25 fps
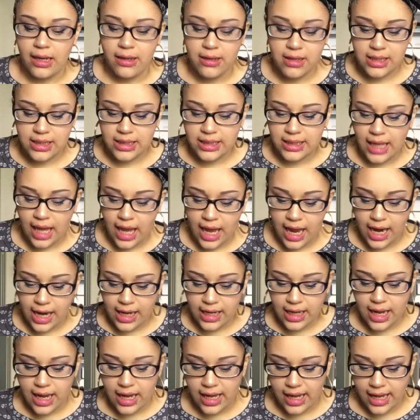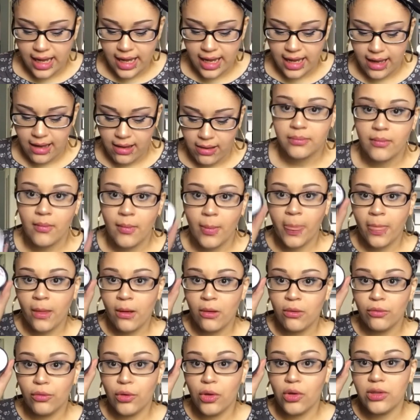Inside, I have
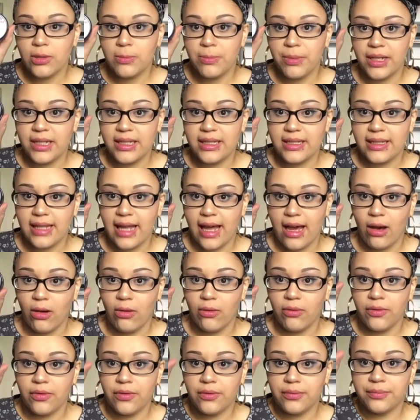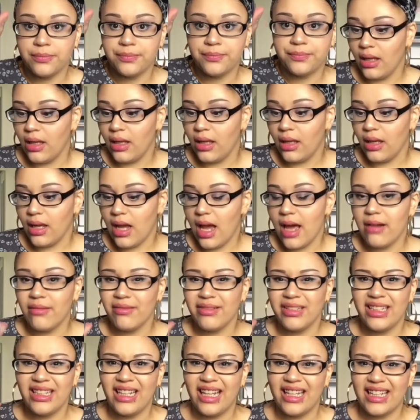rosebud salve. I don't
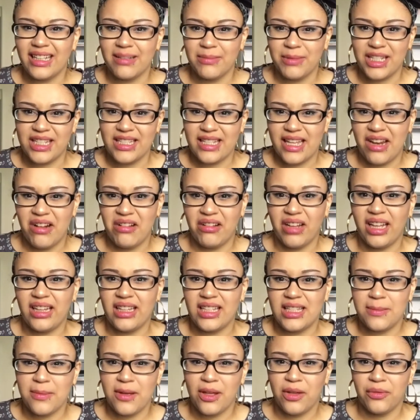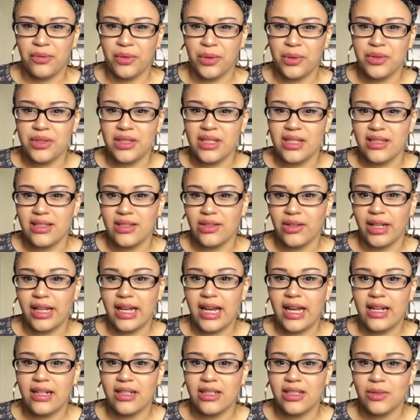really like it because I don't like the smell of roses, so I
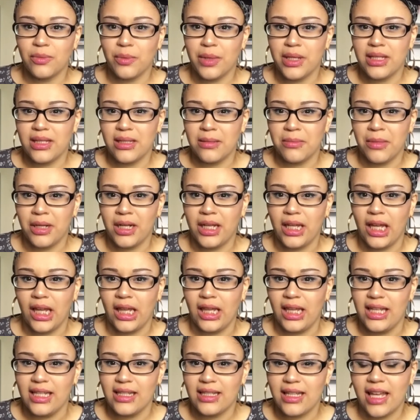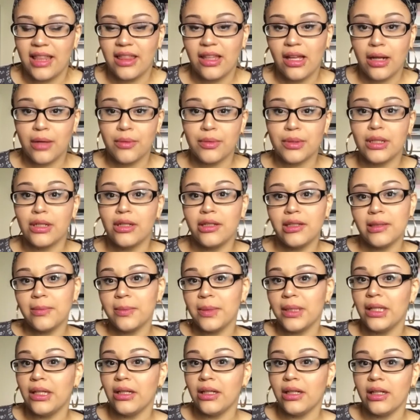kind of just wasted money on this. I thought it was going to
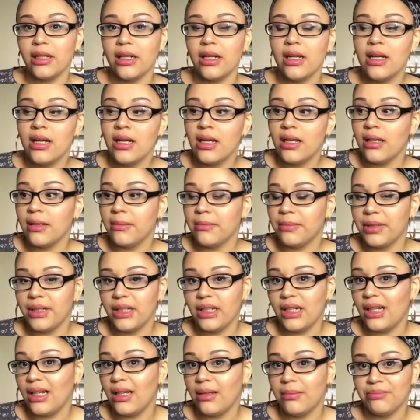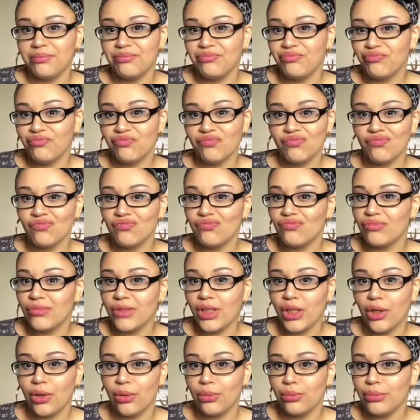be good, but
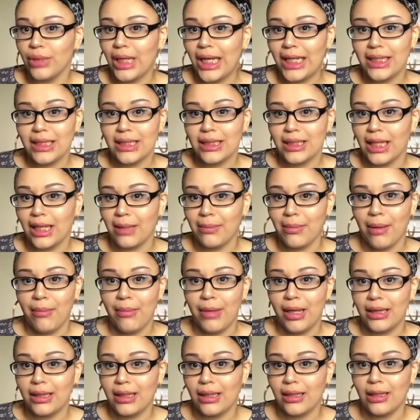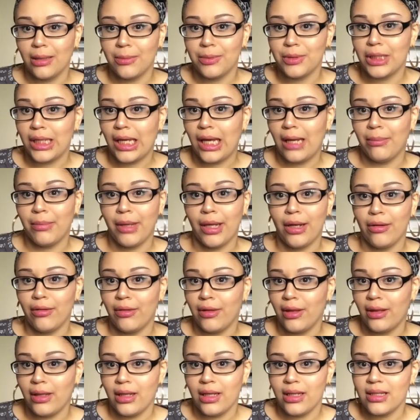no. I just like my menthol lip shine better
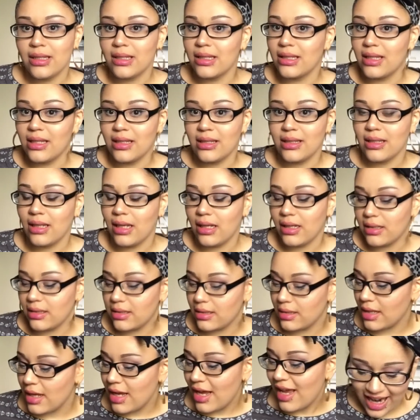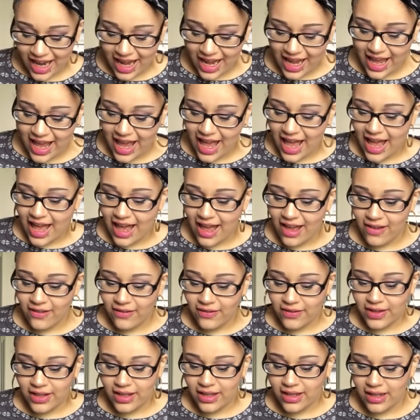than this. This sucks. I
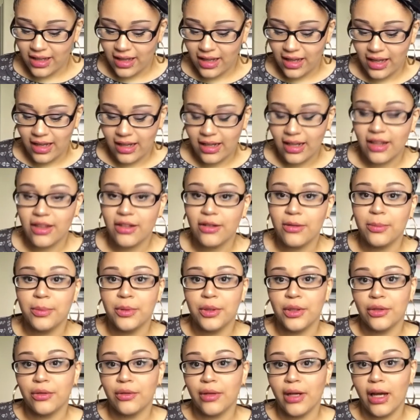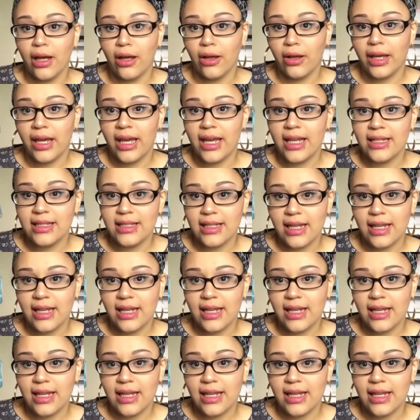have another Purell hand